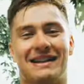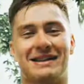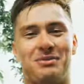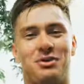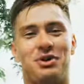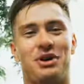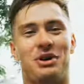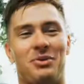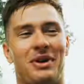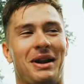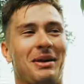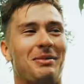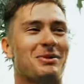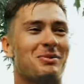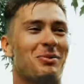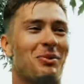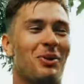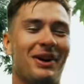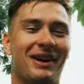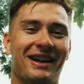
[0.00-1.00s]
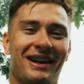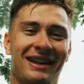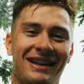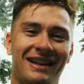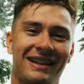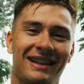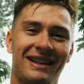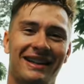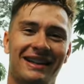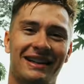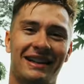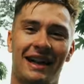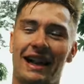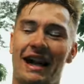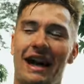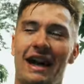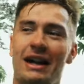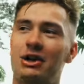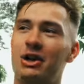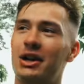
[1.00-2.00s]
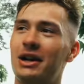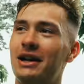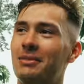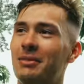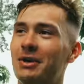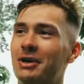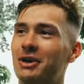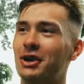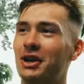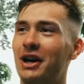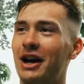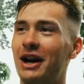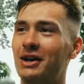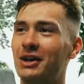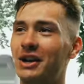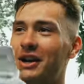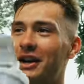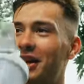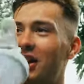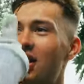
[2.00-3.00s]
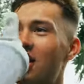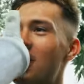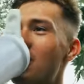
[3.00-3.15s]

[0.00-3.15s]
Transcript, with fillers: some G1M Sport. Gotta hydrate, make sure you're hydrating.